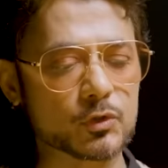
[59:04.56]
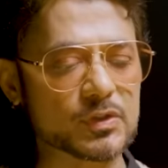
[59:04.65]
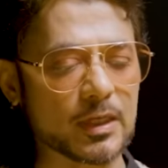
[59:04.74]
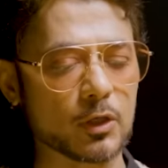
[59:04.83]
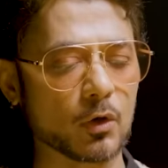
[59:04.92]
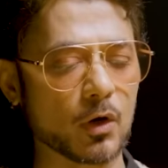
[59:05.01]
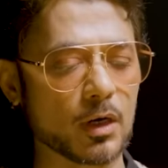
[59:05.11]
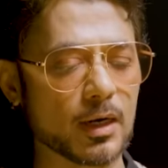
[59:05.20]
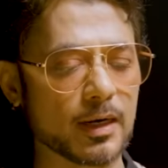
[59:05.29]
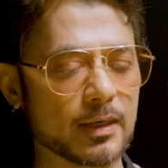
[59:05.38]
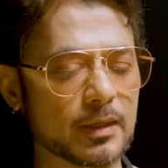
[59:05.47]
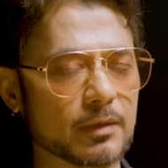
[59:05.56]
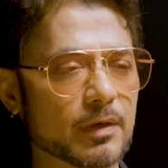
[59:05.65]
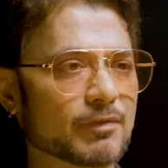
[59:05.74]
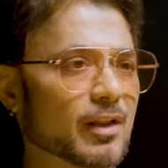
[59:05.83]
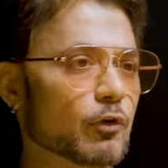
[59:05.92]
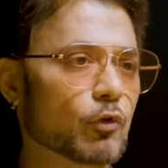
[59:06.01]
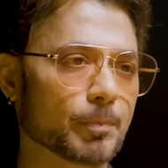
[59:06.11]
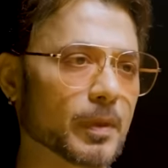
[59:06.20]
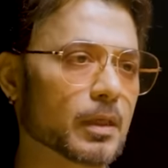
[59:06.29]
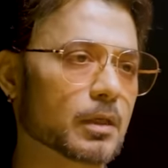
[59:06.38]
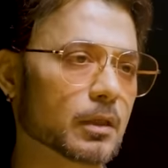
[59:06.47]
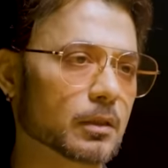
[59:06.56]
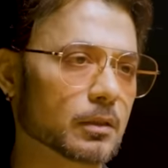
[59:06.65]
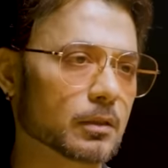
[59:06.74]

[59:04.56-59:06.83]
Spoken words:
so secured lending, I've done Rupeek.